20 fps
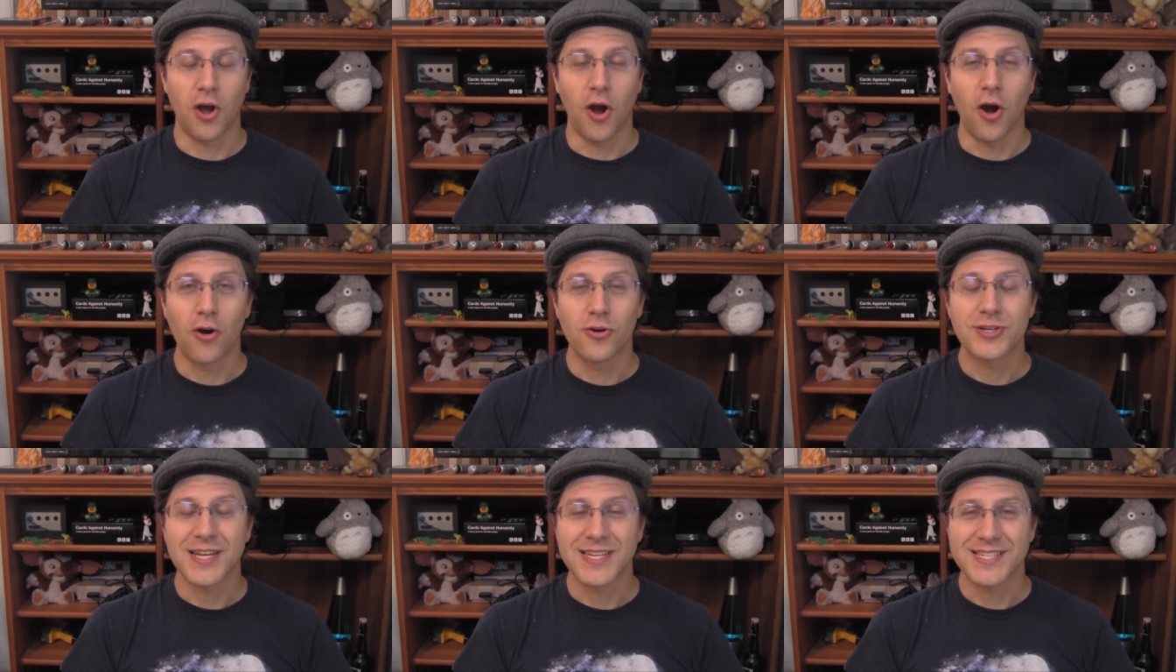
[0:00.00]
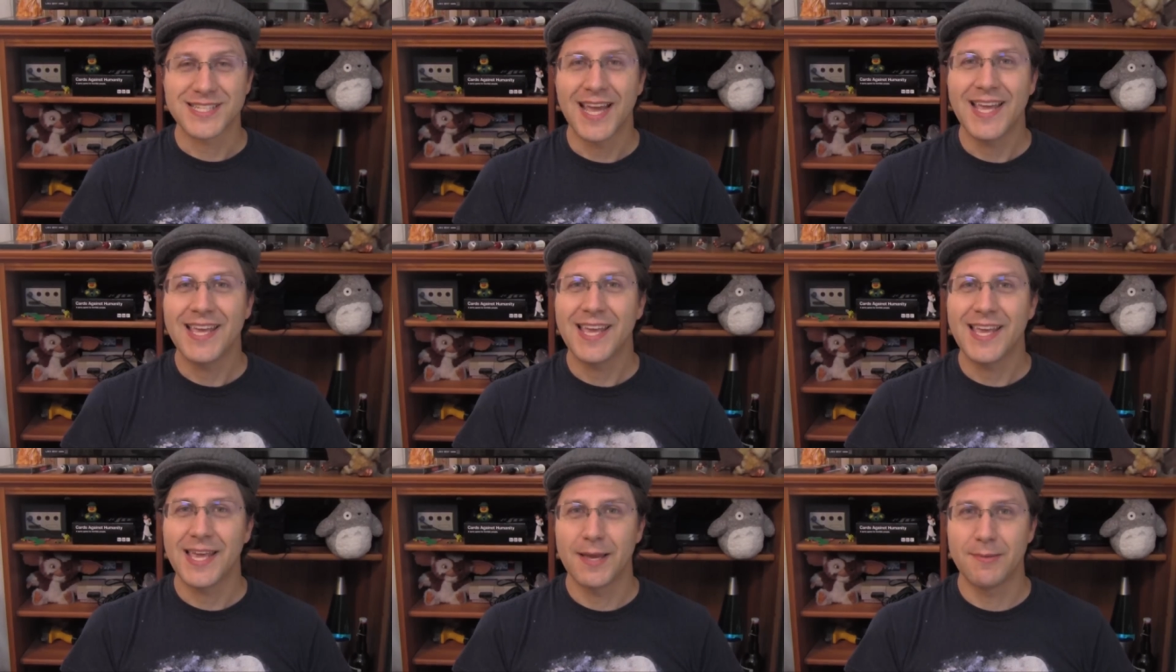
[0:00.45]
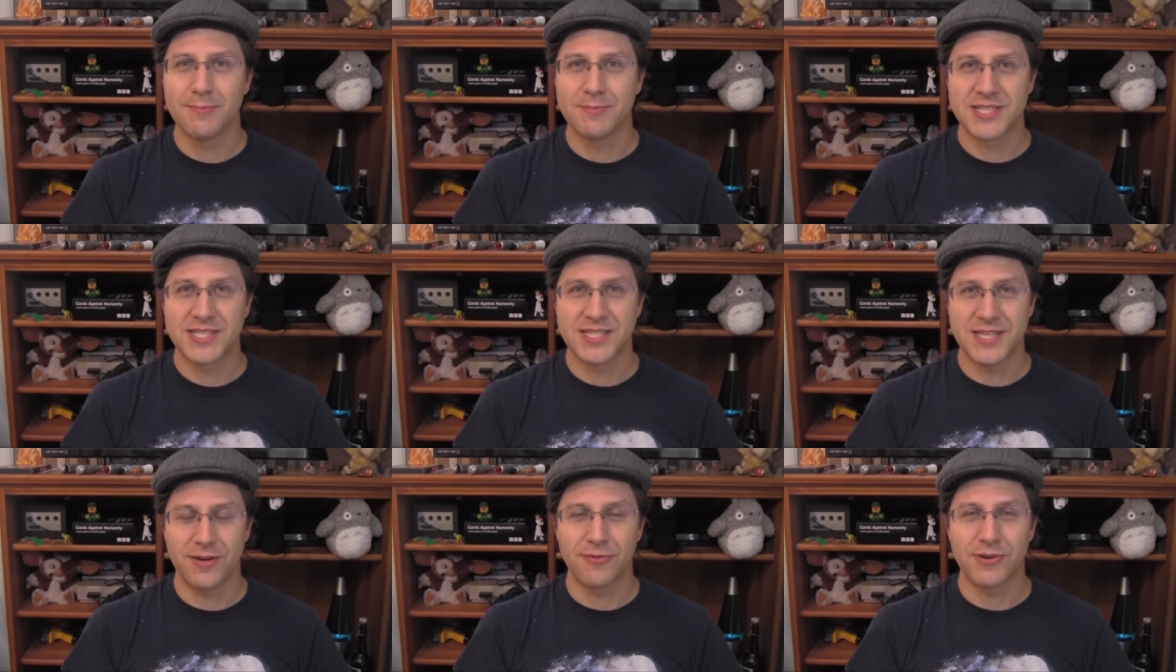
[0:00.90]
aren't taking him
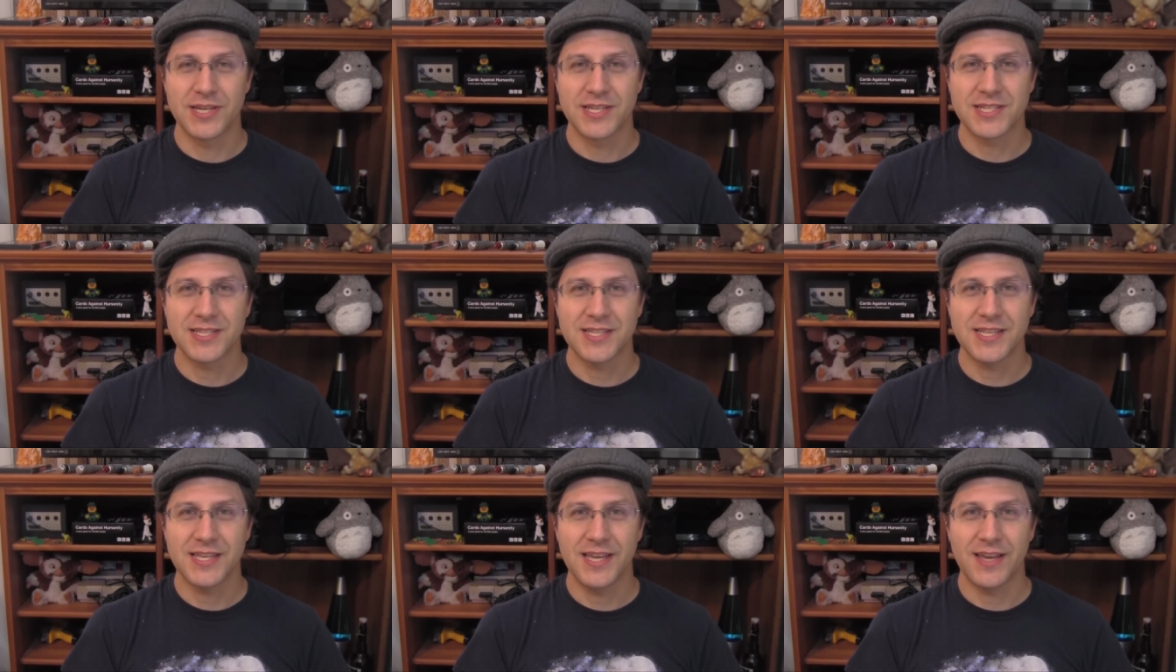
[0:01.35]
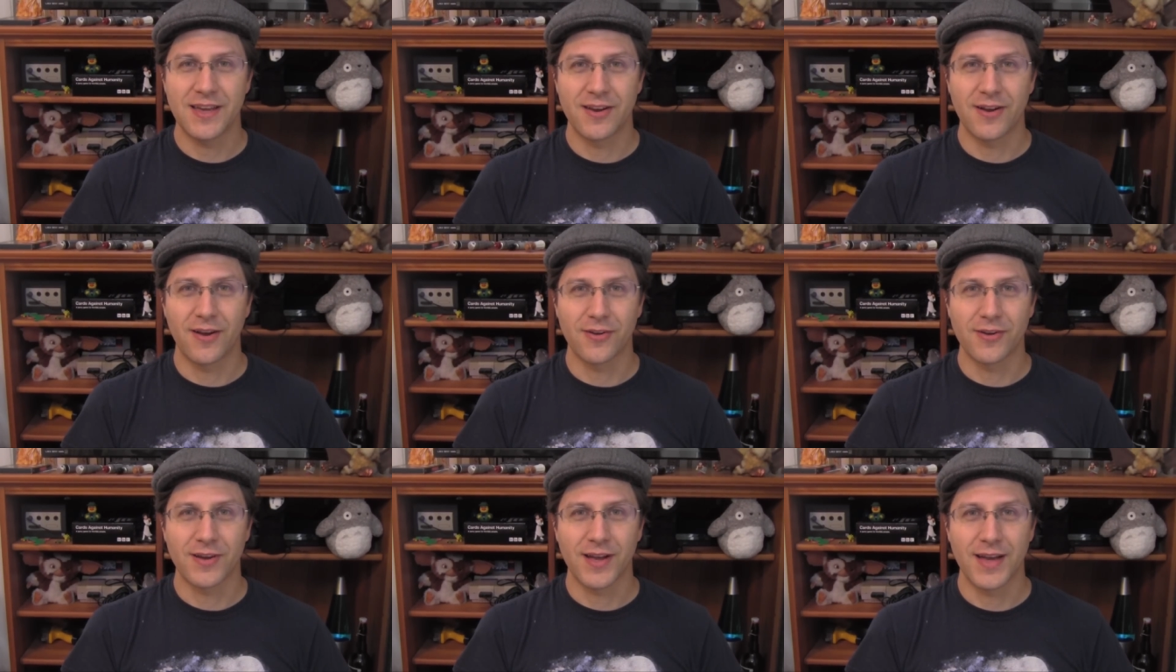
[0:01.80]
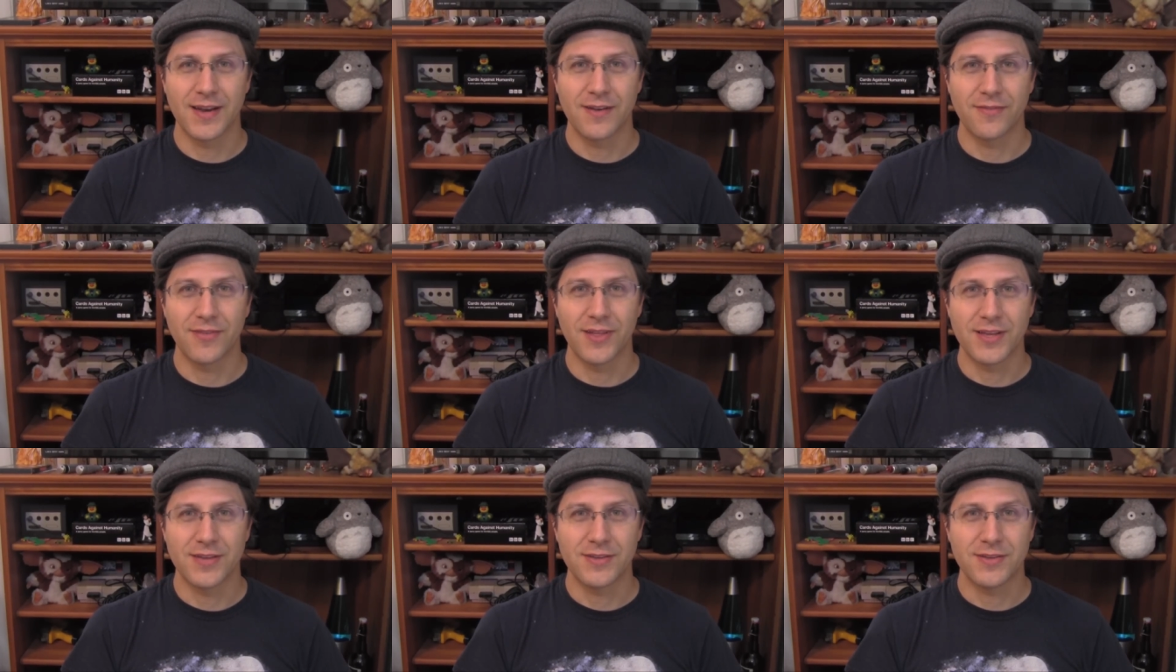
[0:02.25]
seriously and are kind
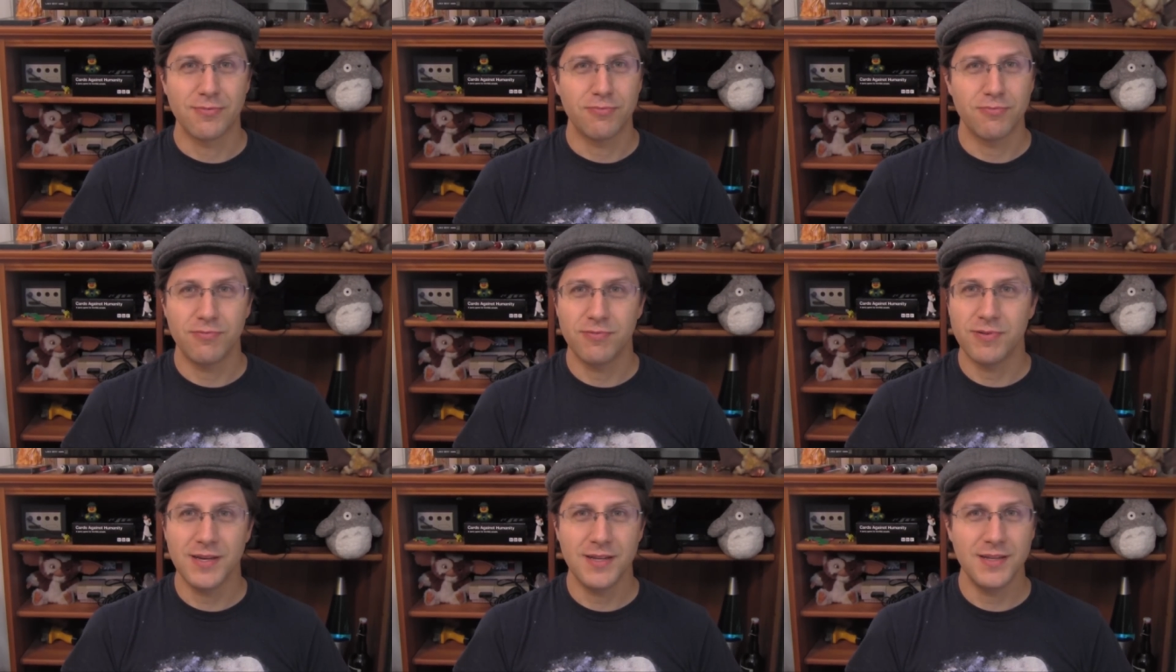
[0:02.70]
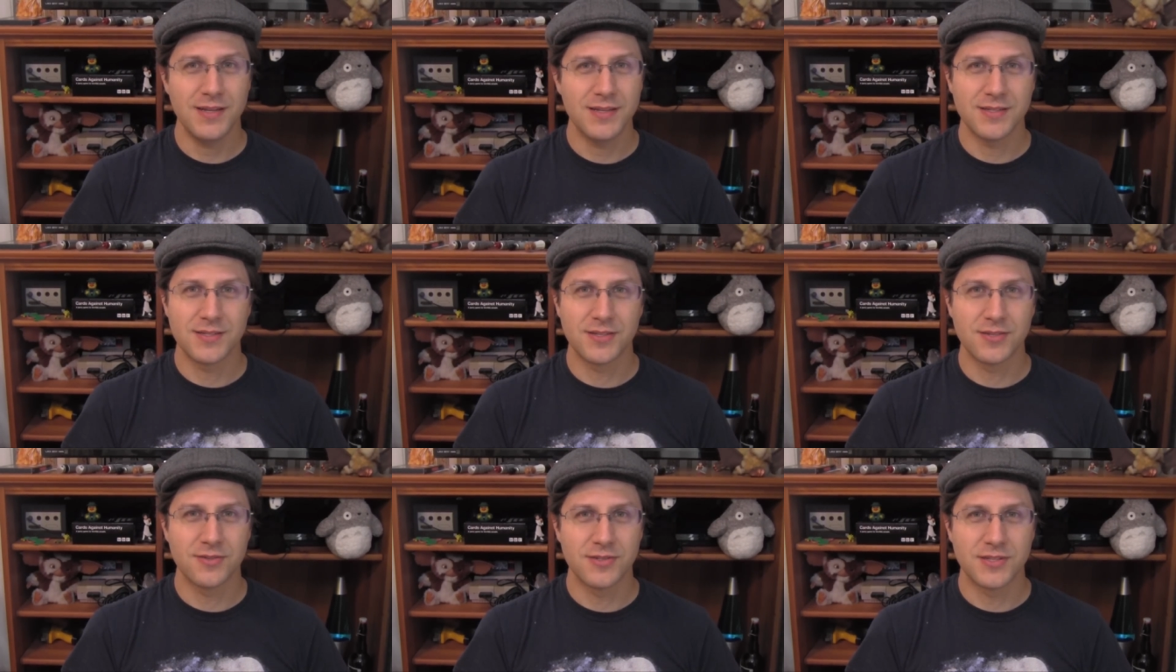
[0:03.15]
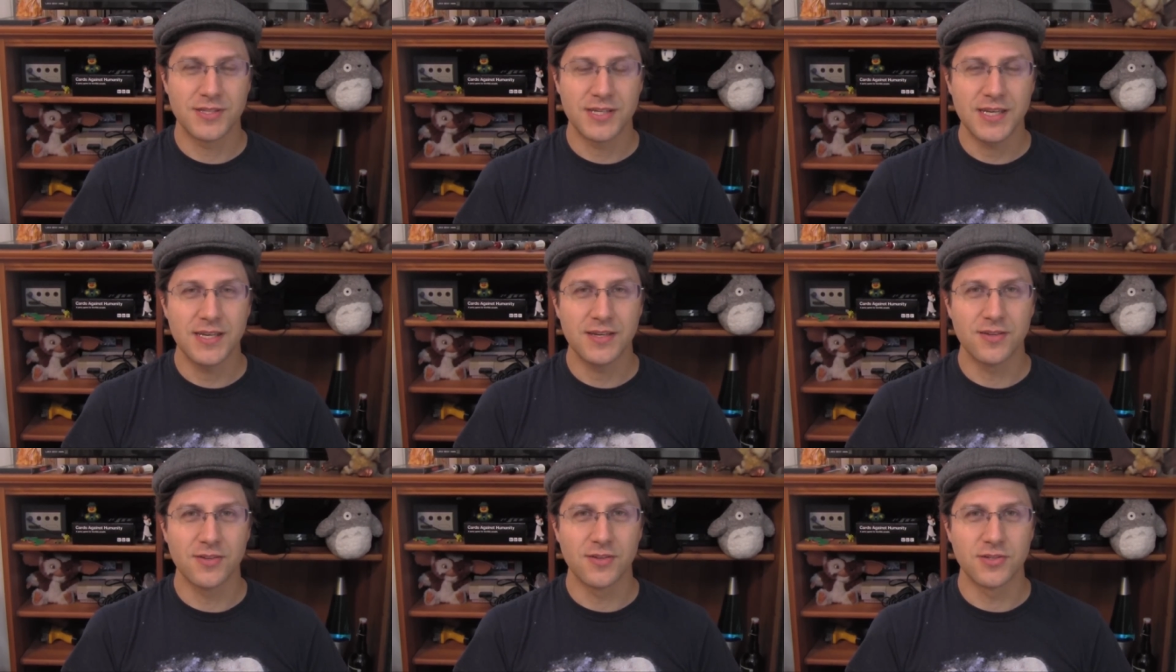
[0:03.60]
of like what is your
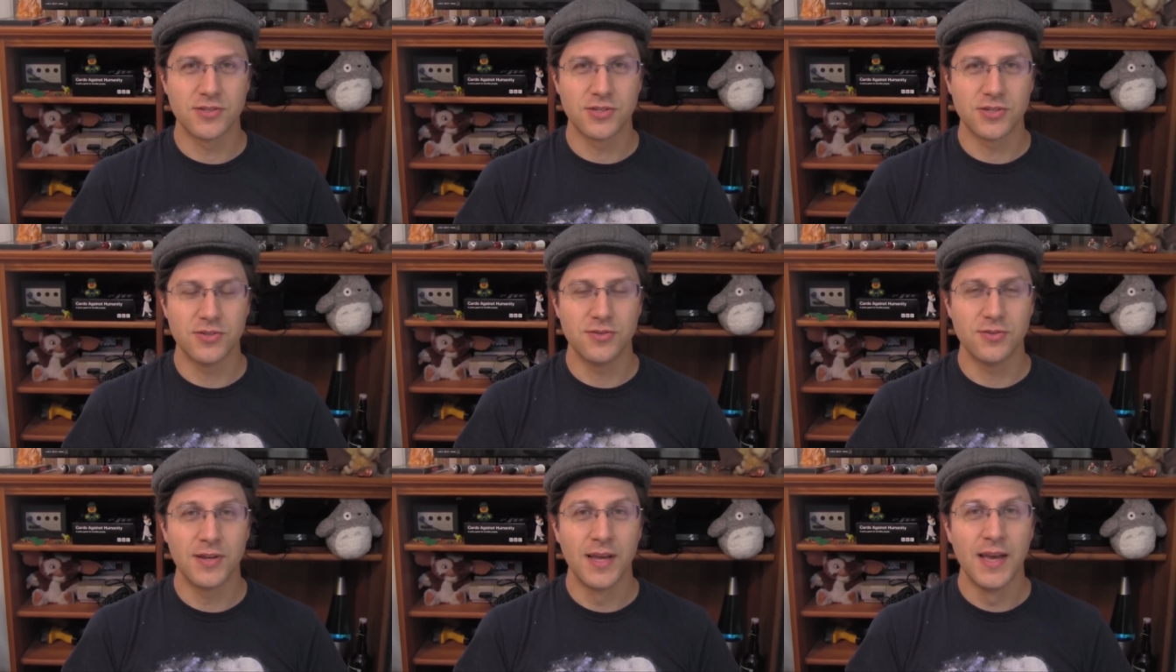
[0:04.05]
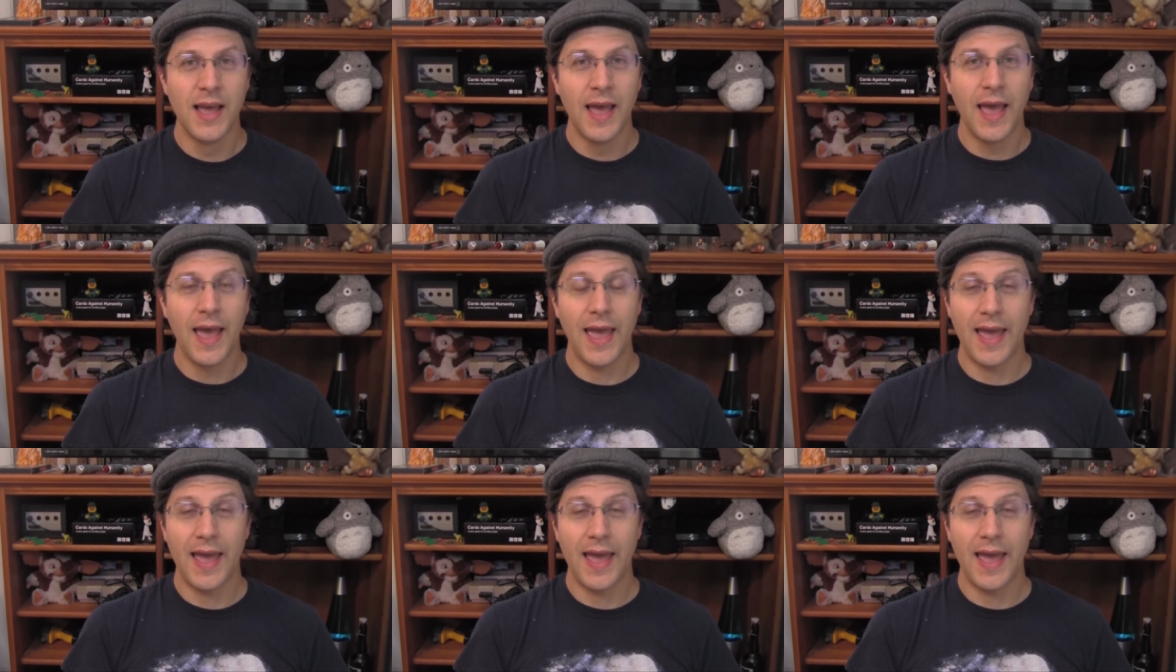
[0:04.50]
deal, dude?